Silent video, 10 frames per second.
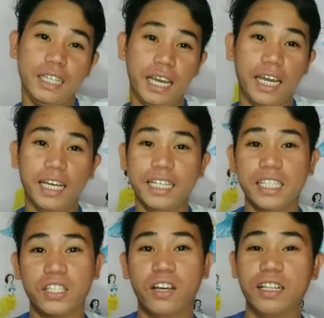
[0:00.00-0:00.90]

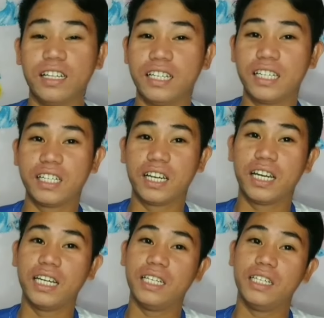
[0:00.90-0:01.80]
yes, dollar
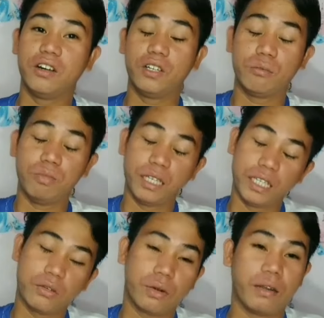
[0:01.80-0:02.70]
sign, or it
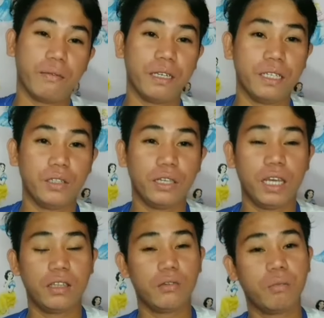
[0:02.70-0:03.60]
means revenue
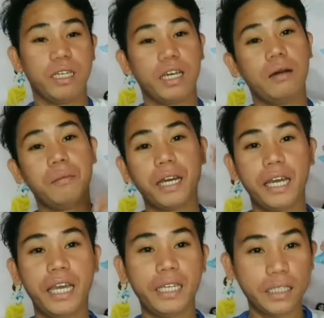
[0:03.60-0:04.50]
then to become
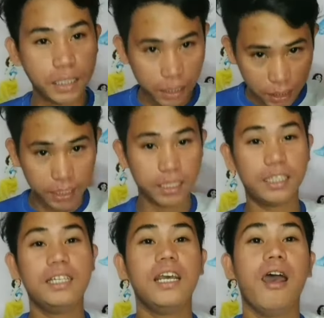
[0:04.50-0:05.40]
a
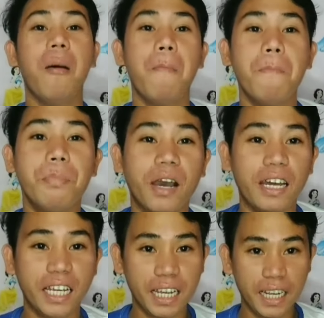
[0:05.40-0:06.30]

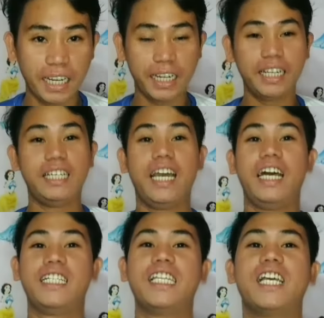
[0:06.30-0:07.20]
money.
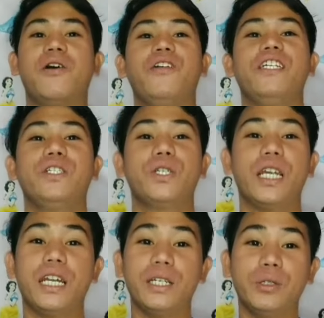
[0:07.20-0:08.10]
Yes, I will
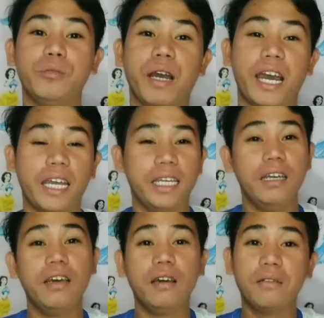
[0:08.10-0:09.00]
share you my
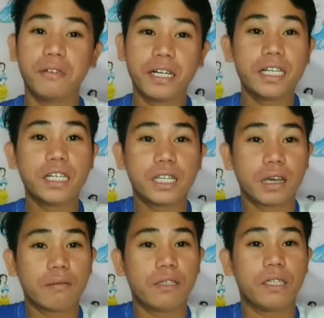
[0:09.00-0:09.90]

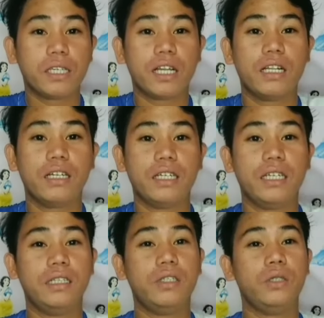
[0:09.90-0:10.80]
first ever
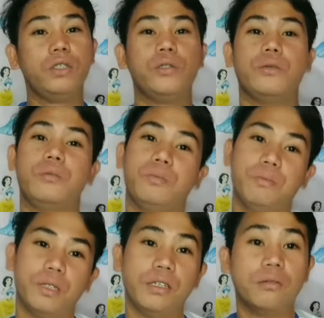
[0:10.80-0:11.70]
salary in YouTube
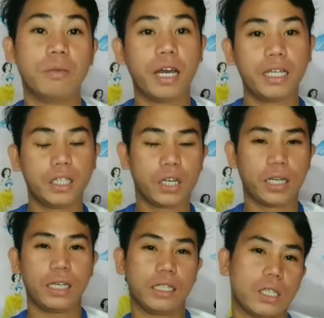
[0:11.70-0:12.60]
on my
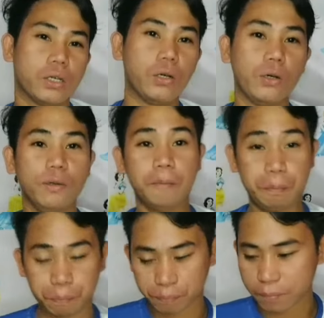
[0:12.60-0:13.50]
channel.
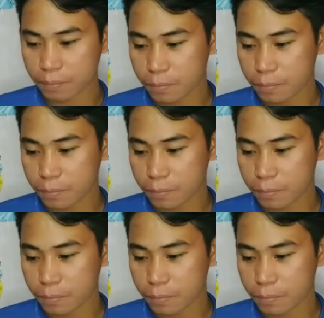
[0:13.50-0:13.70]
So